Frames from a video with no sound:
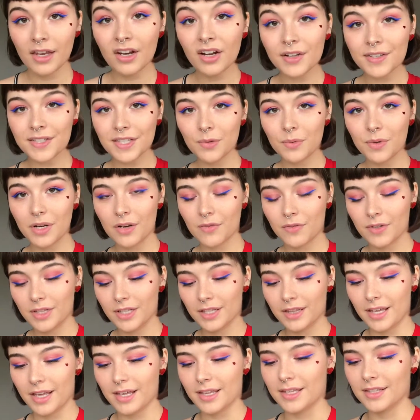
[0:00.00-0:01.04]
And also what I really
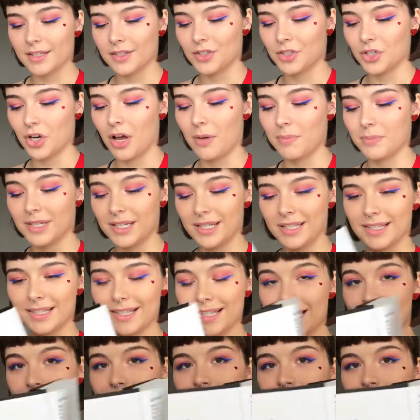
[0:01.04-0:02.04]
like is Jomny's